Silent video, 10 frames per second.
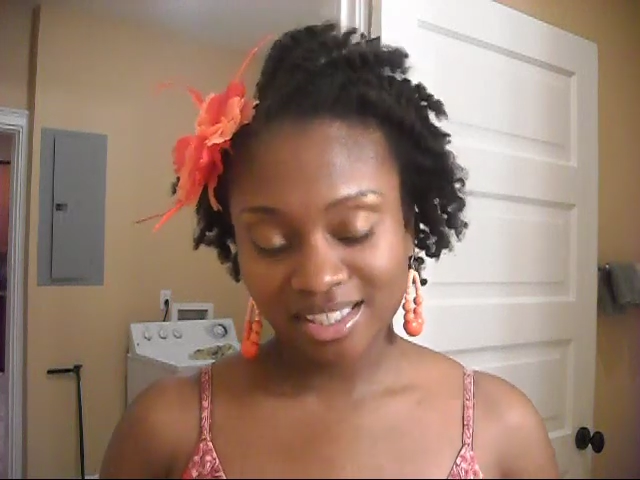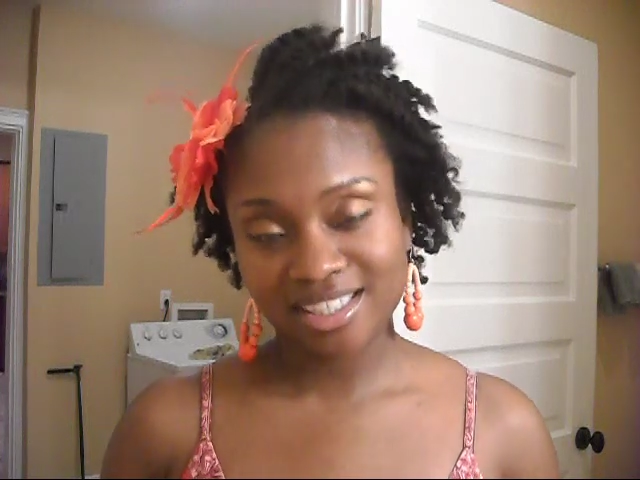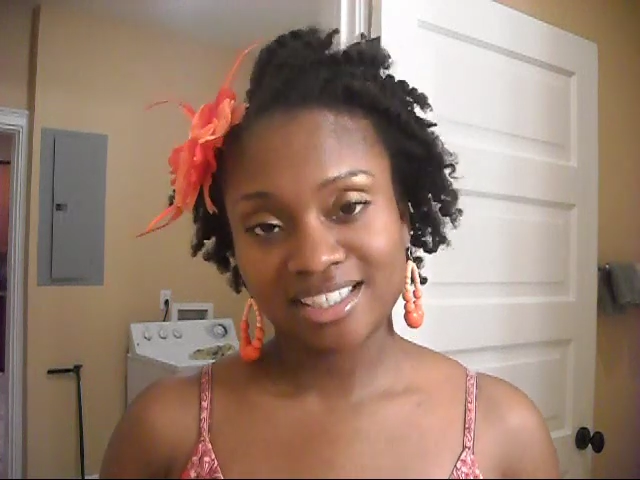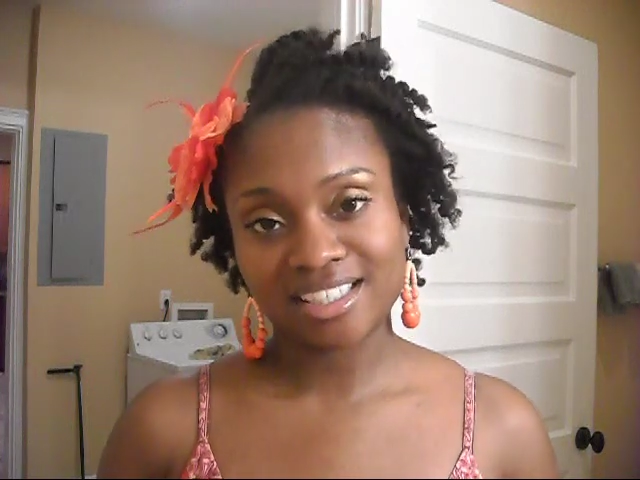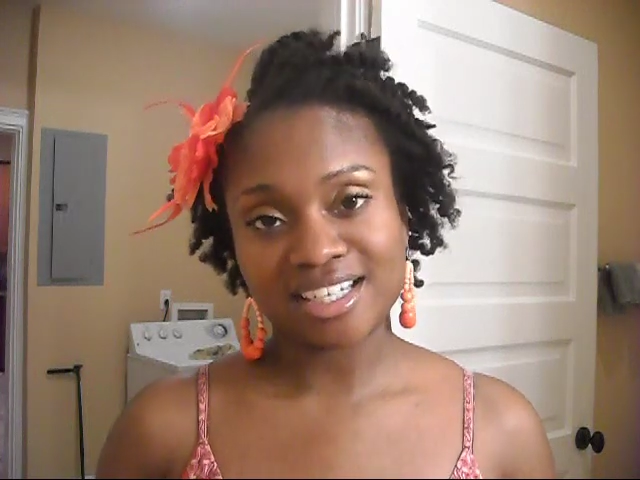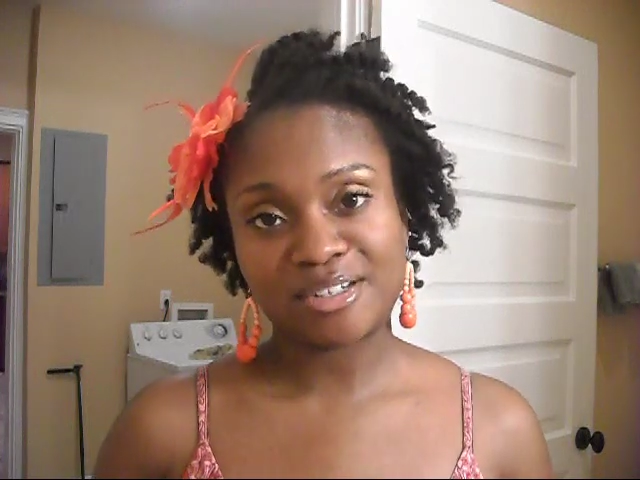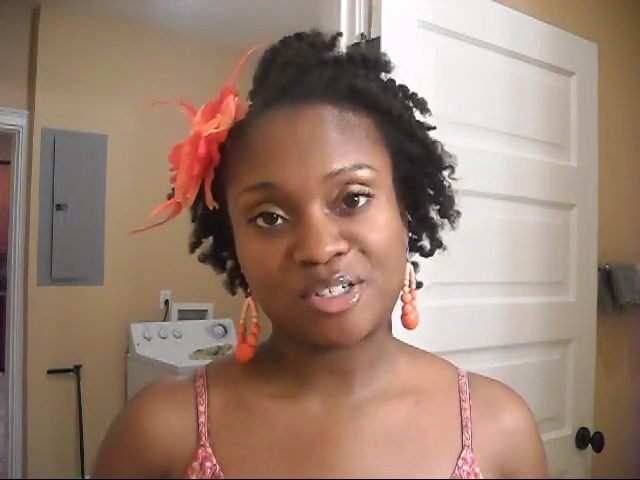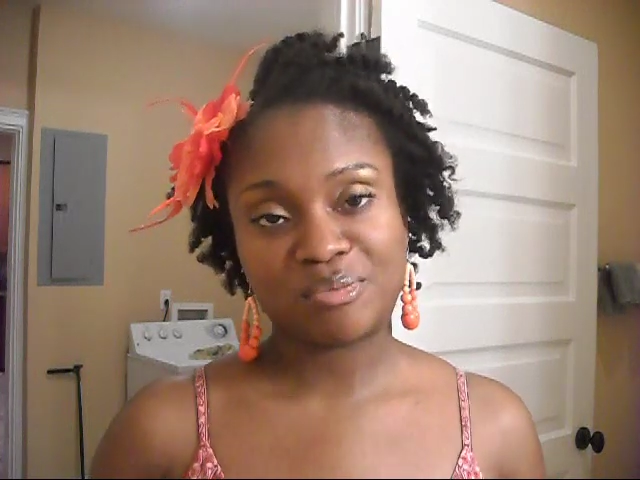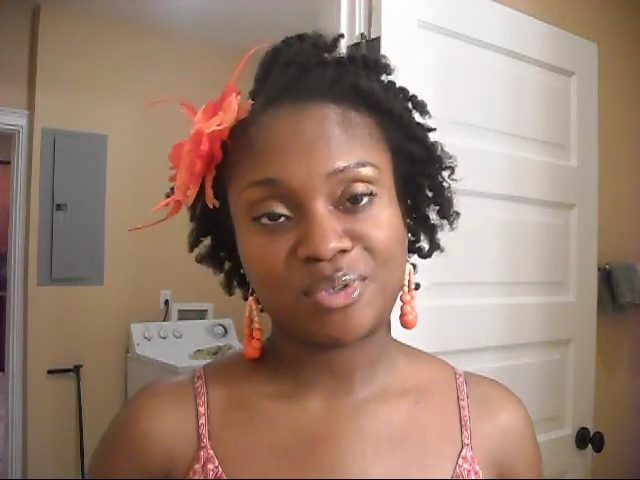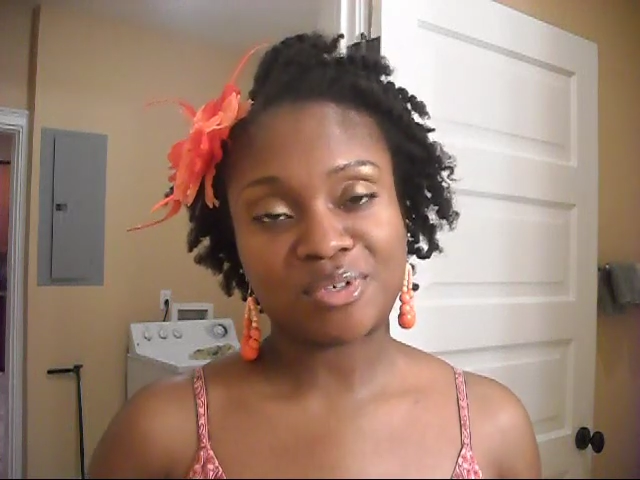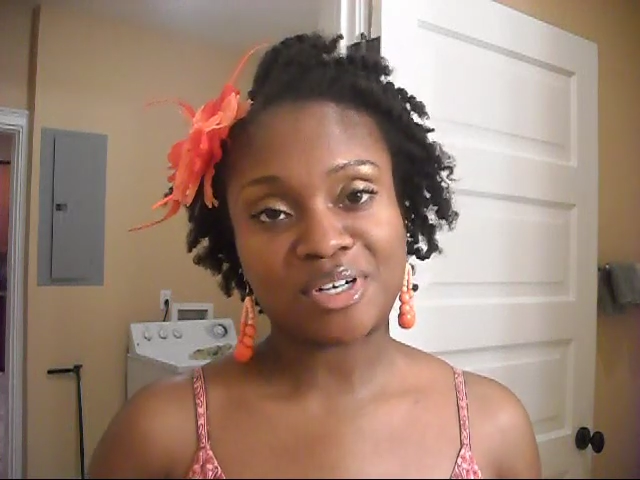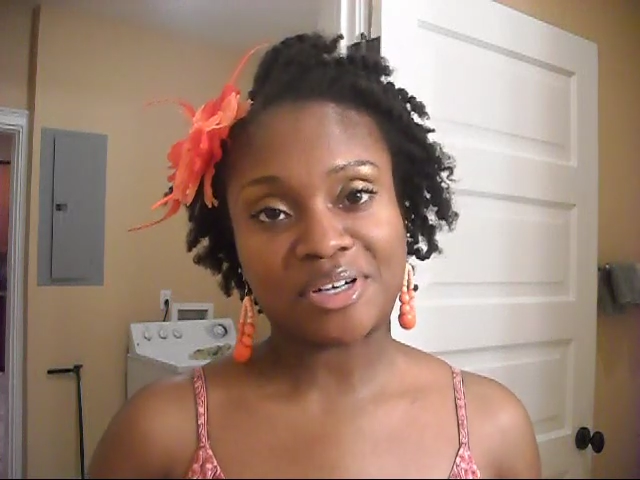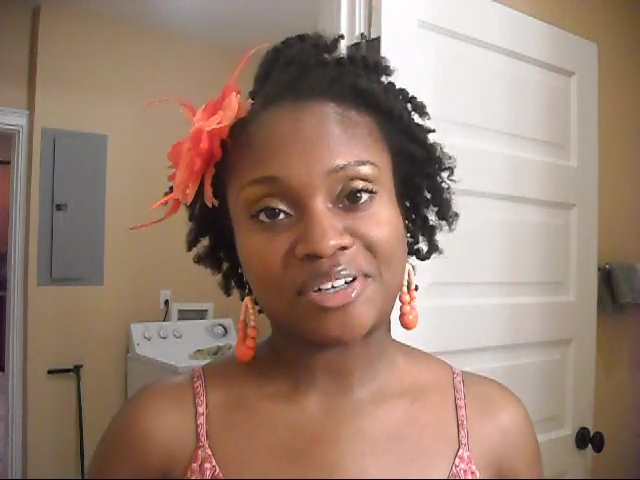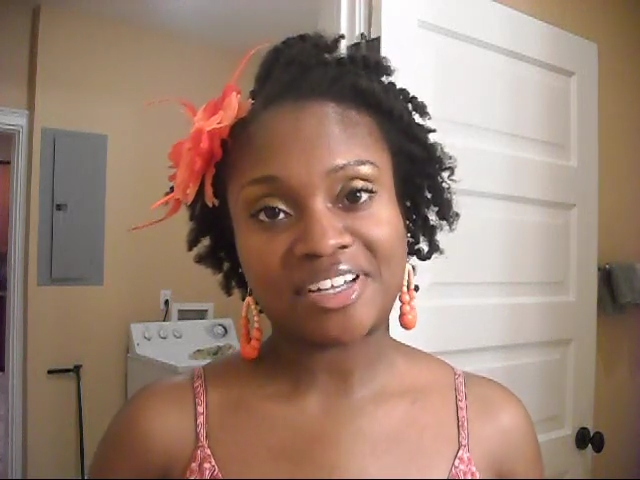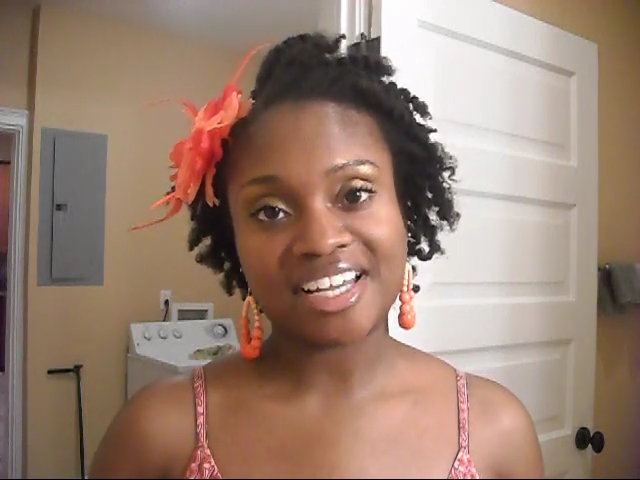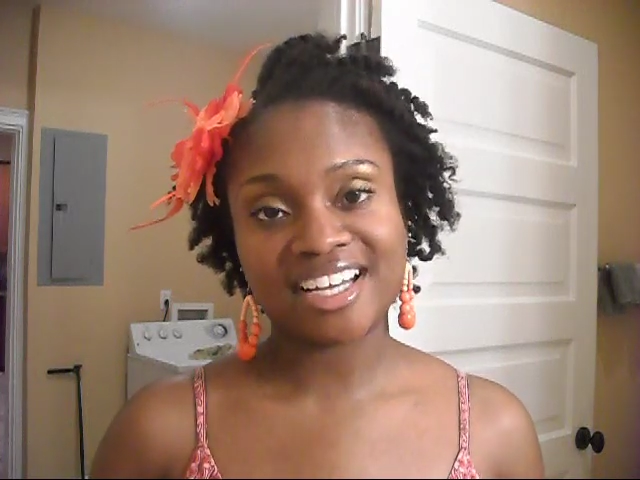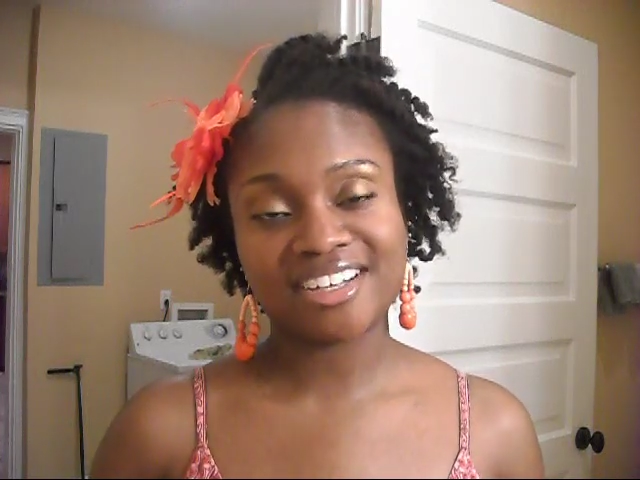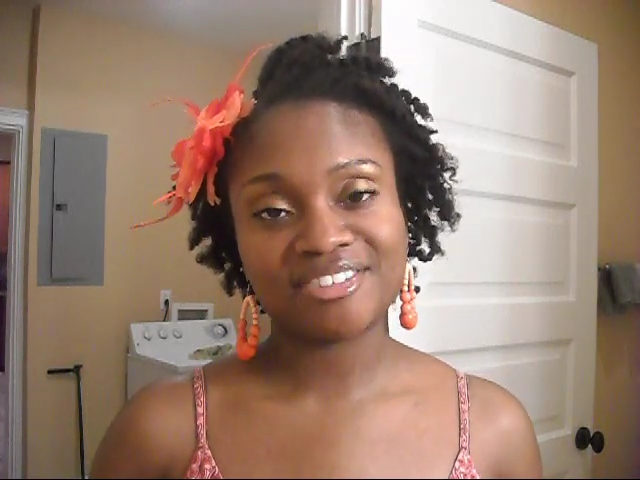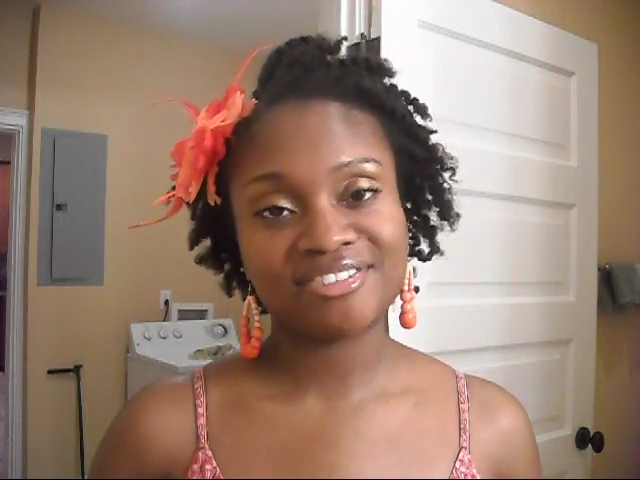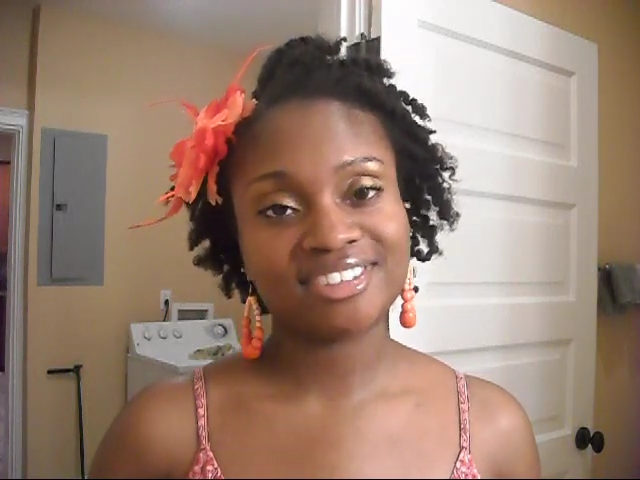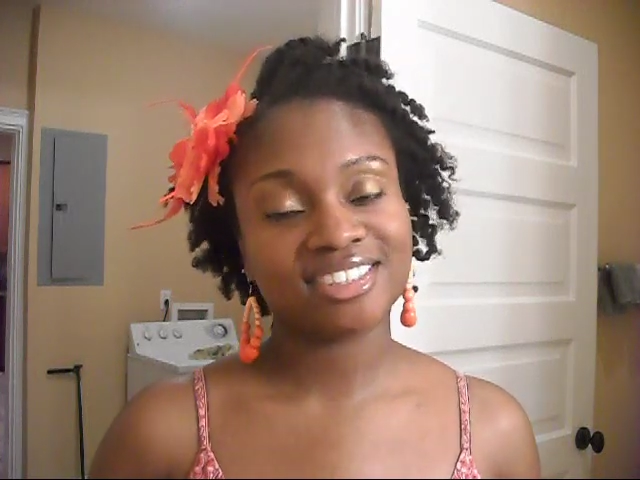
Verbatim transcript: And I hope you all have